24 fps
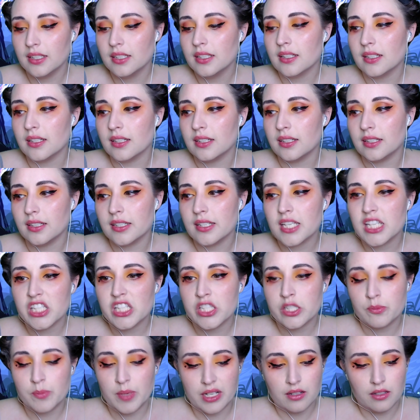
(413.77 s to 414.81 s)
I
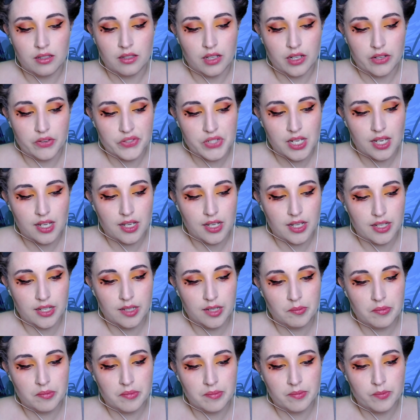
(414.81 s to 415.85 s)
spent a lot of
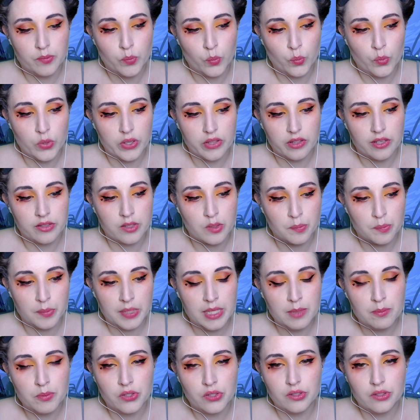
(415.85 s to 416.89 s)
time with other
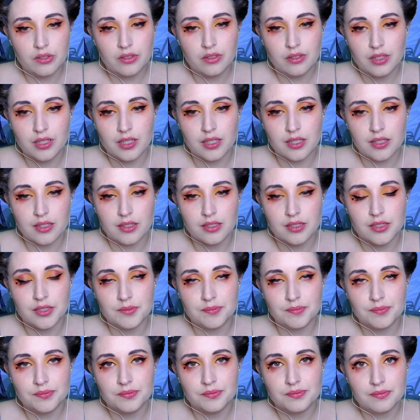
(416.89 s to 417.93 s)
people.
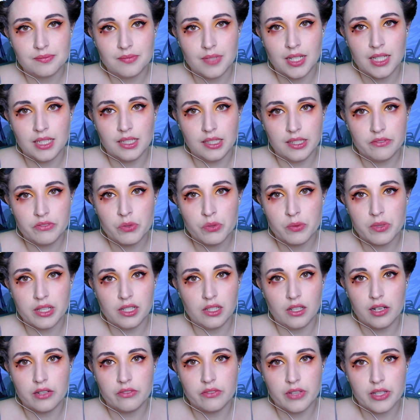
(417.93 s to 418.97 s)
I lived with a
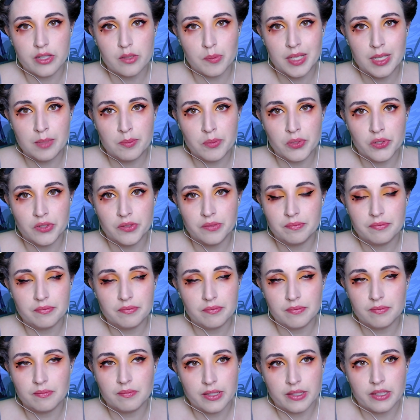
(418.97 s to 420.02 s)
lot of other people.
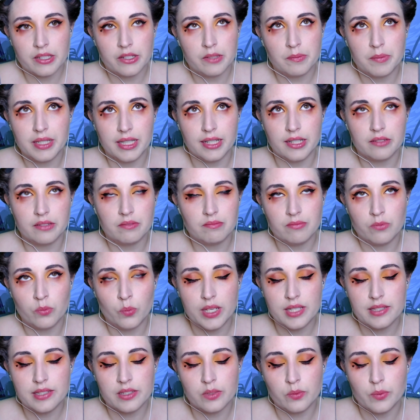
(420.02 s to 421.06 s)
There'd be like
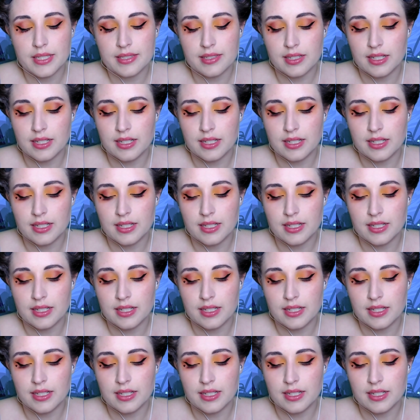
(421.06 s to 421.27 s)
weeks and weeks at a